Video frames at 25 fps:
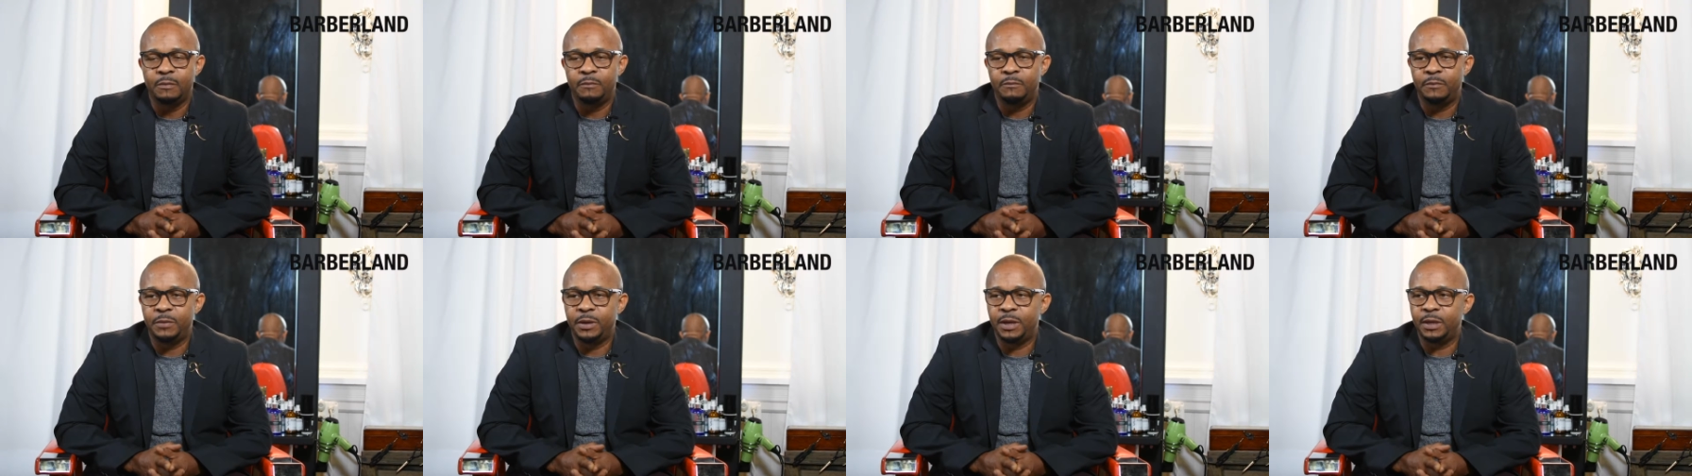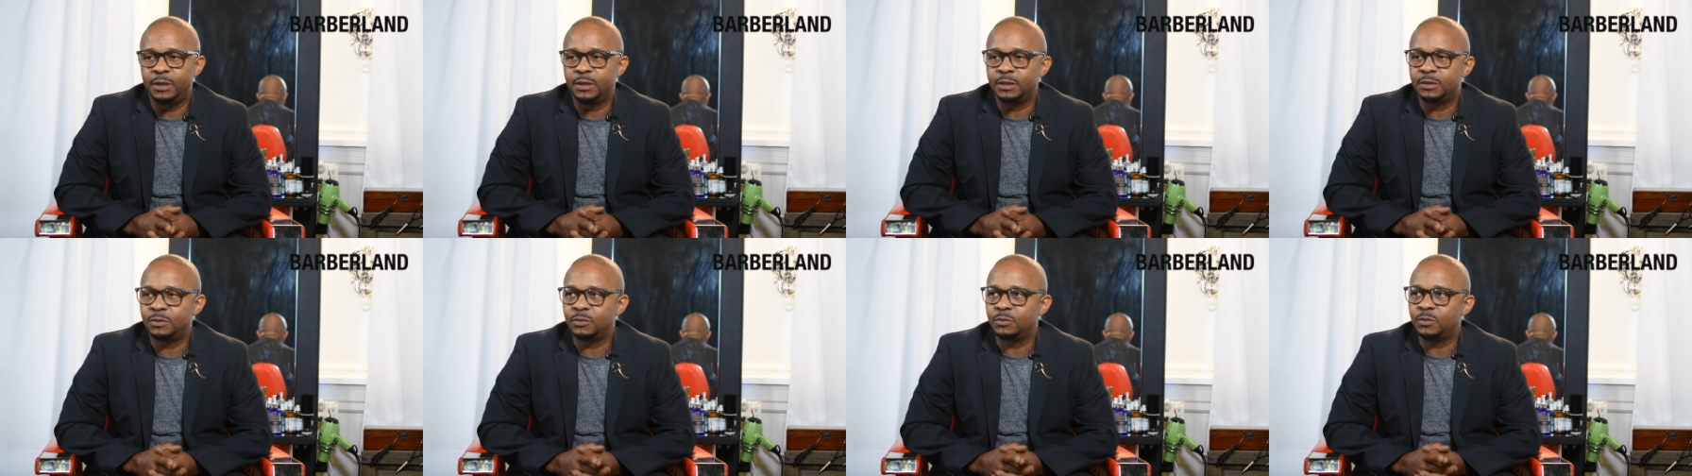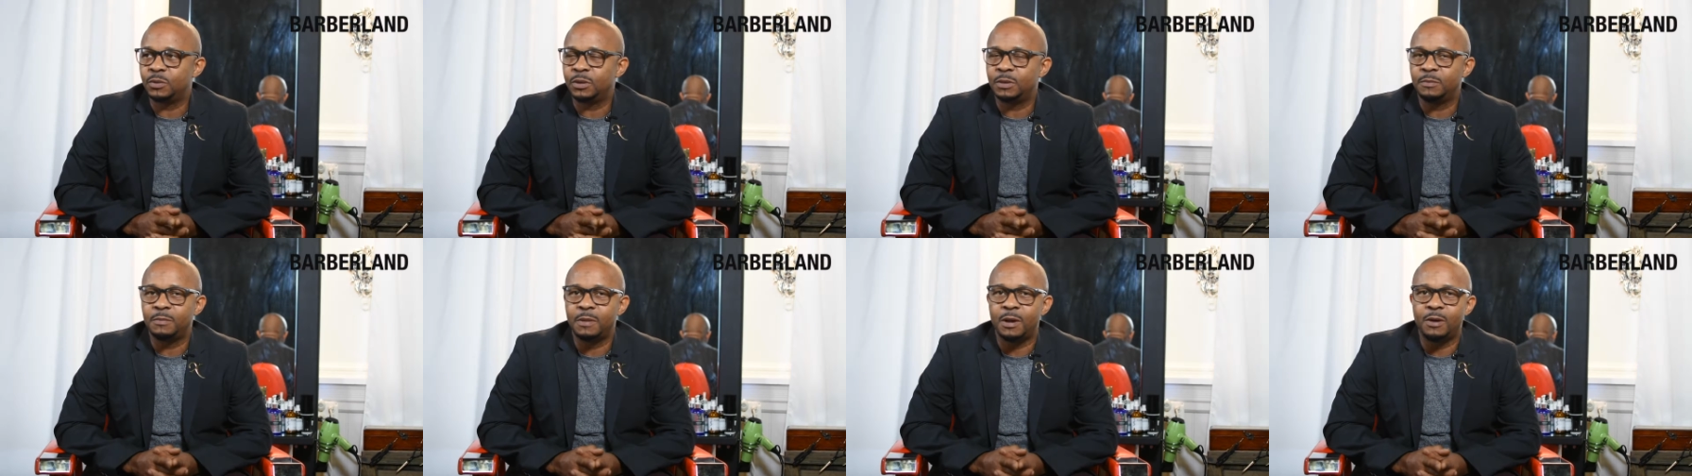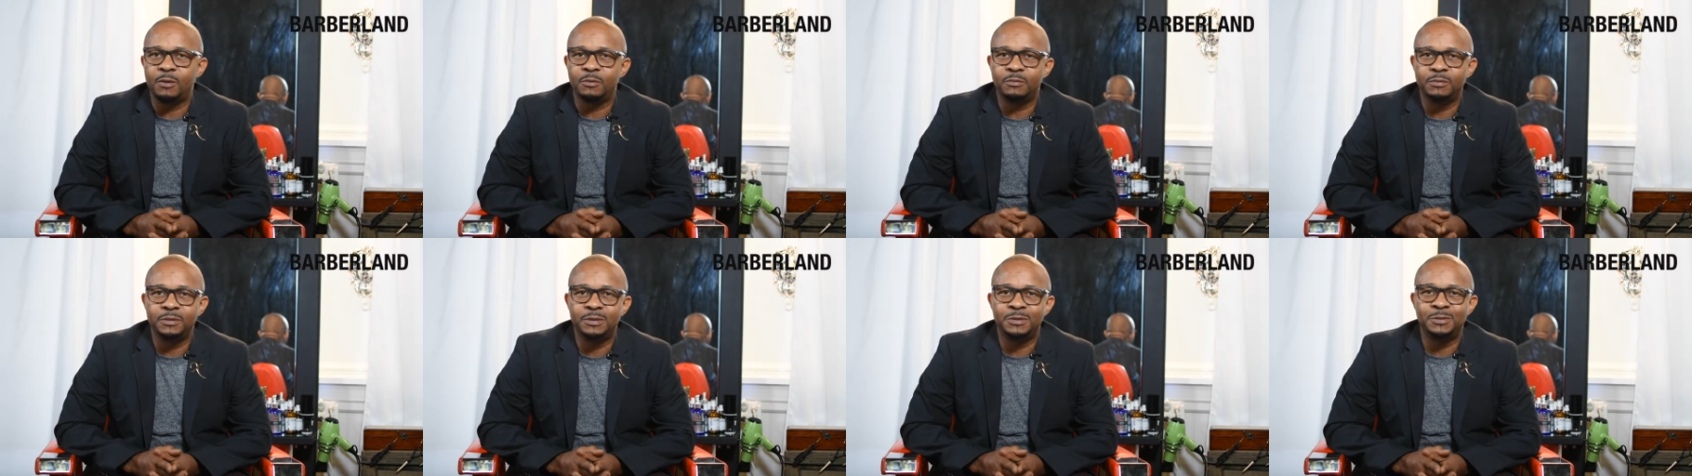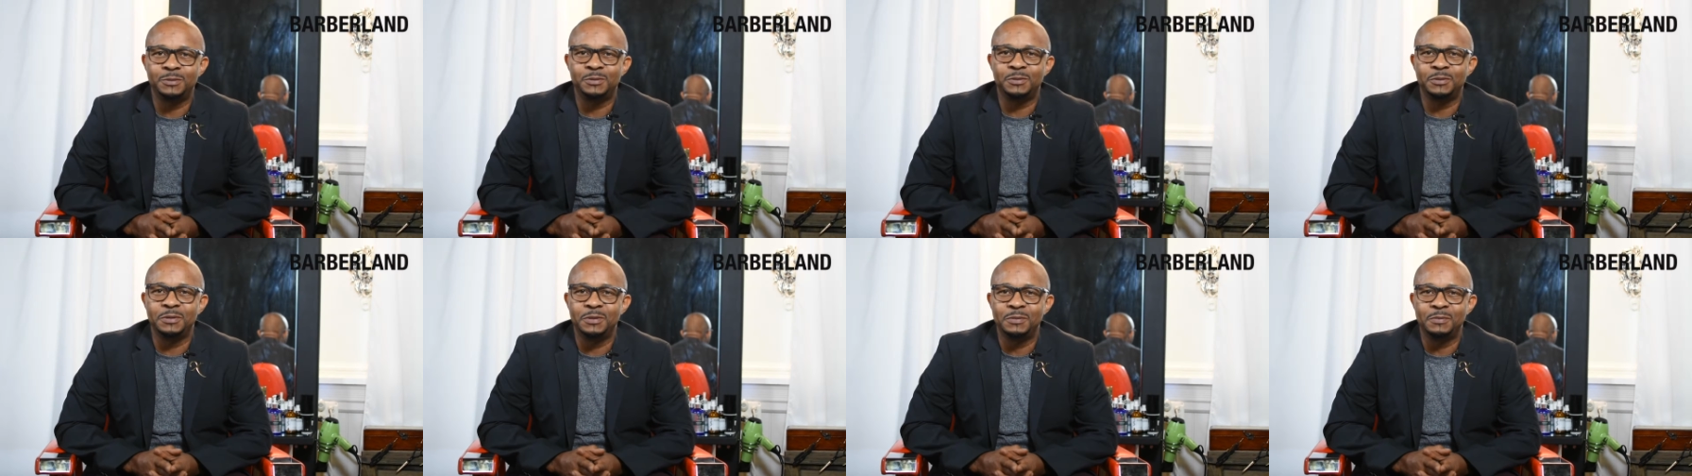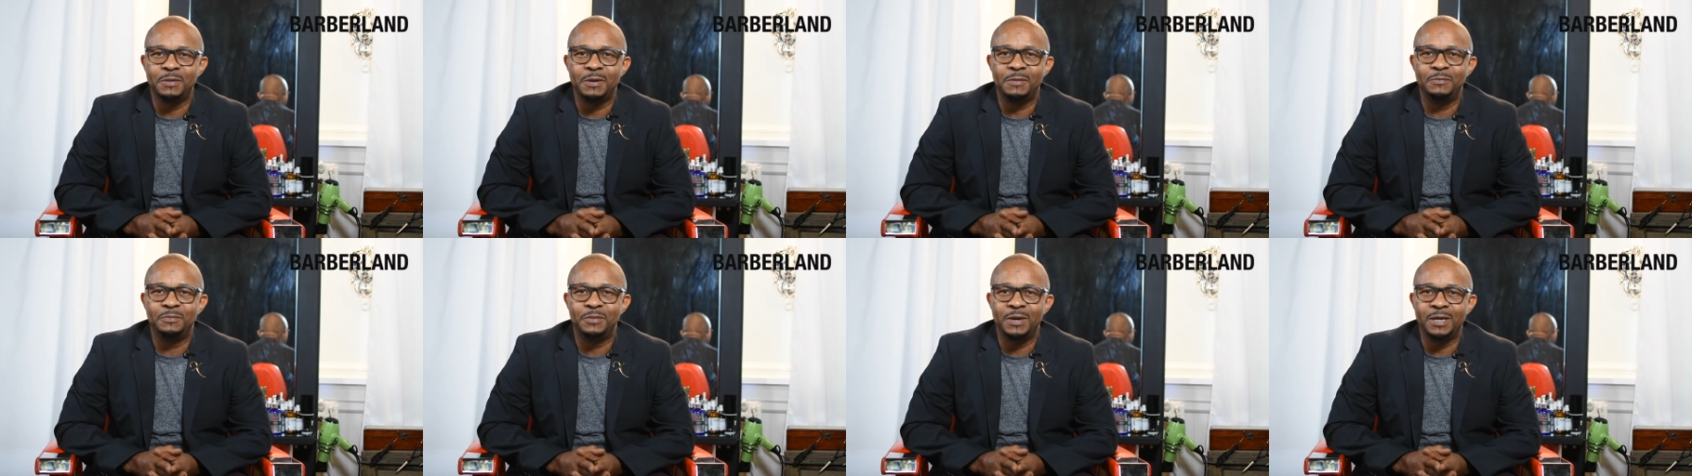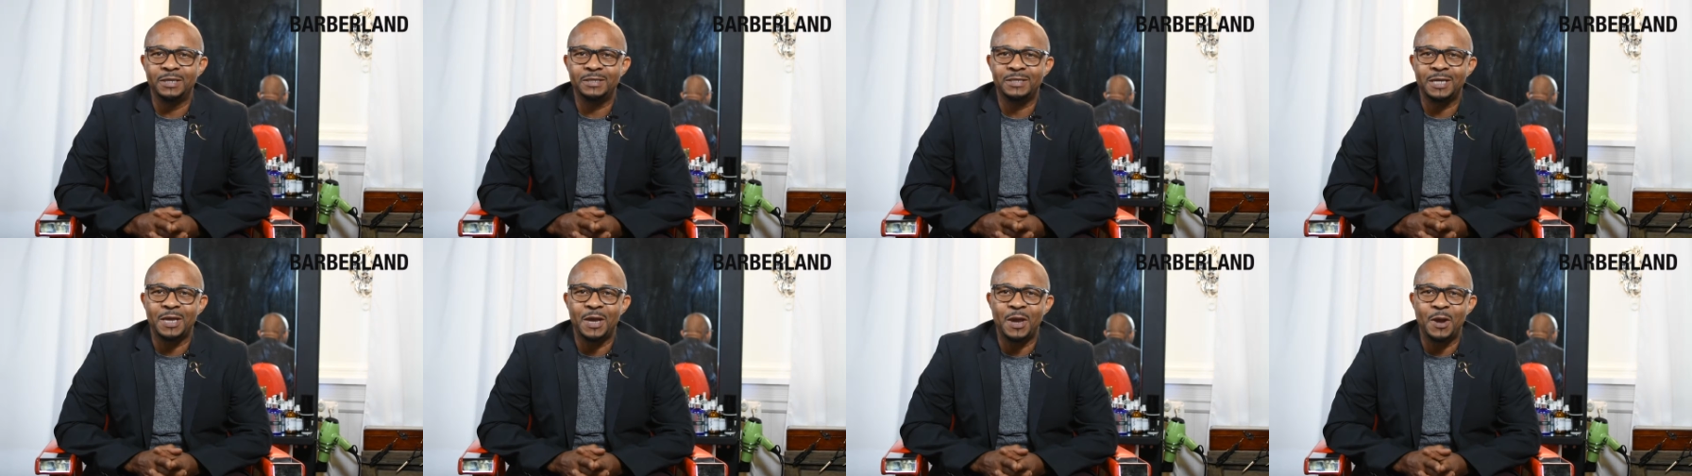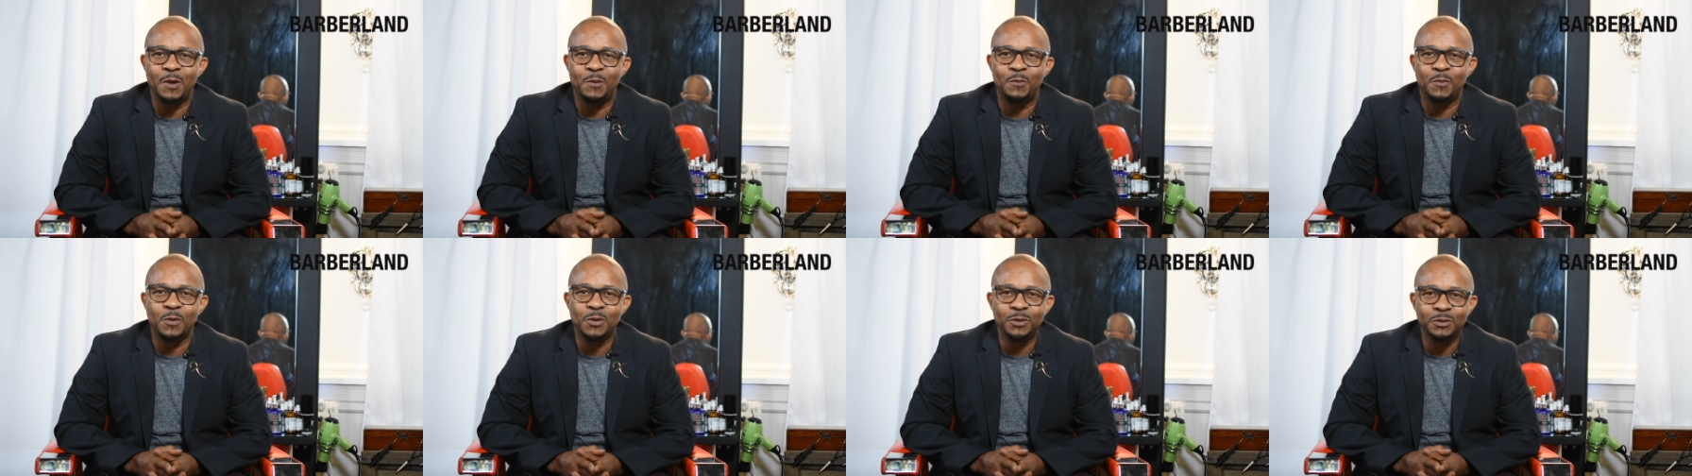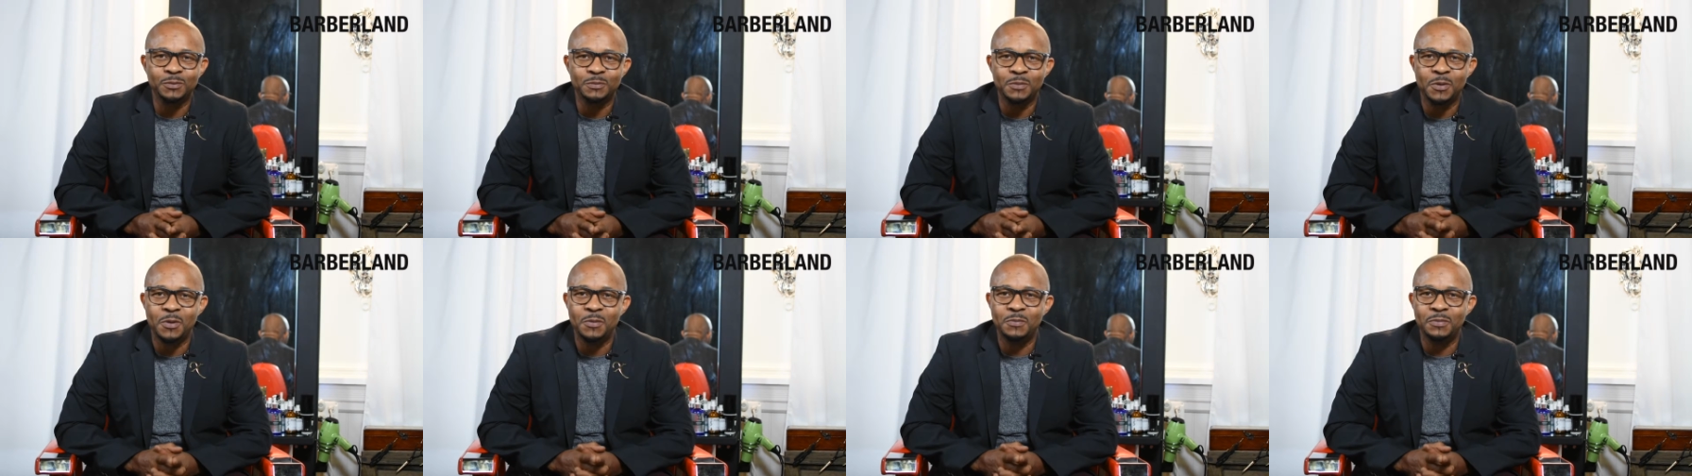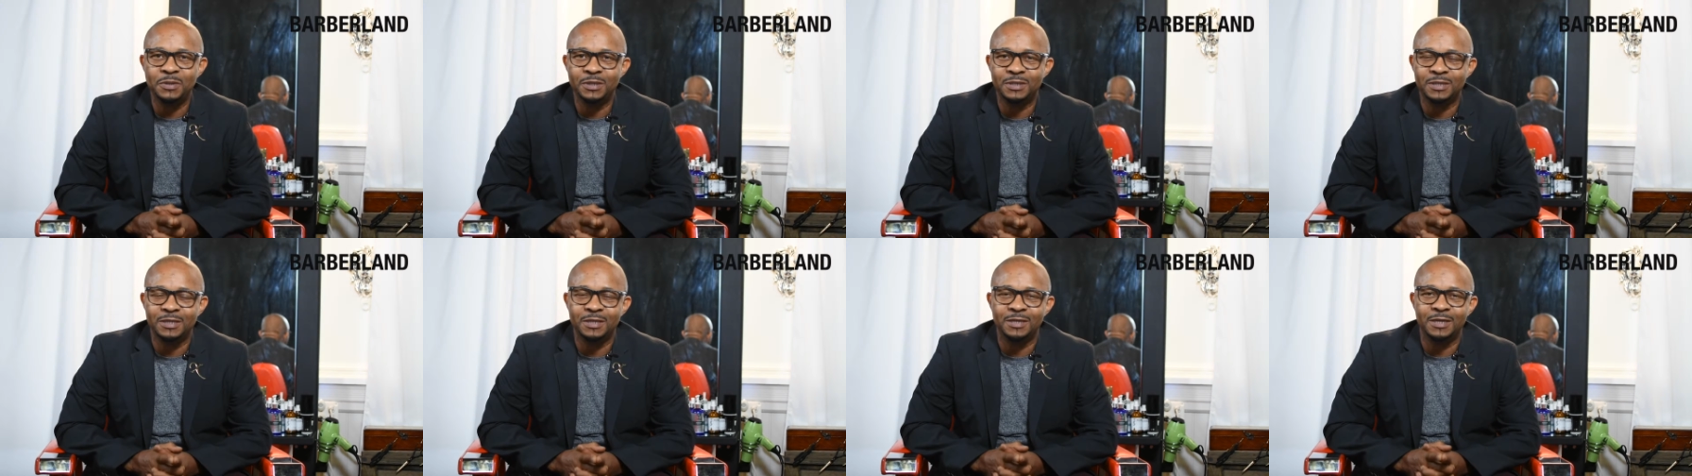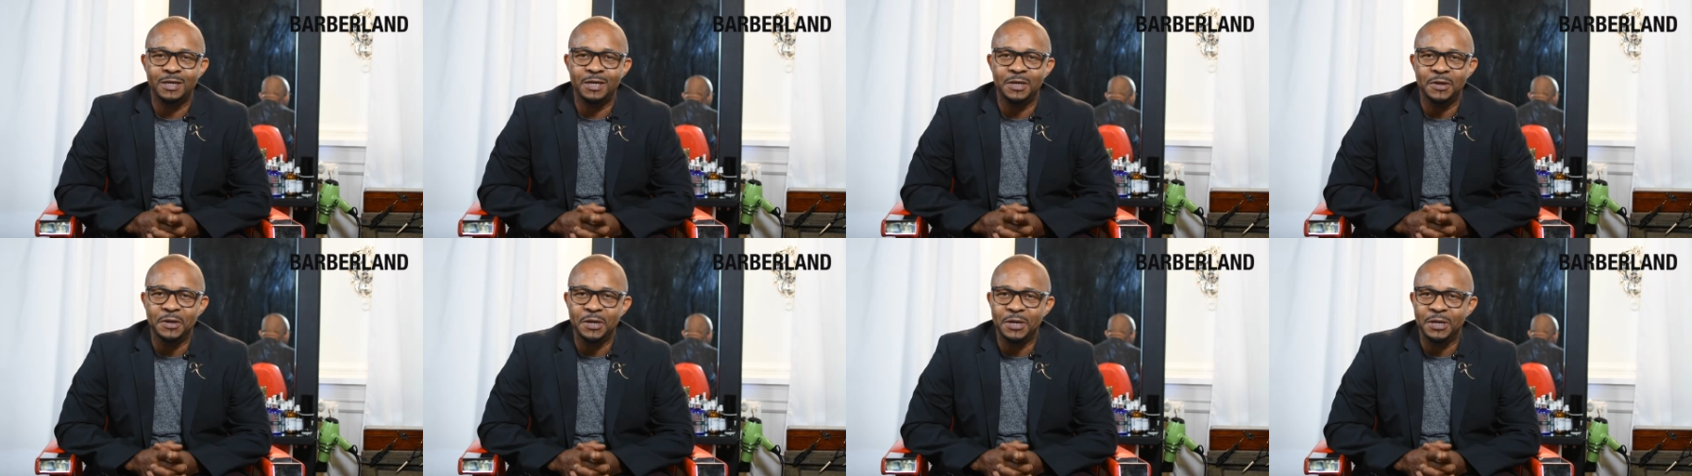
man, this was one of my this was one of my best and worst moments in, in,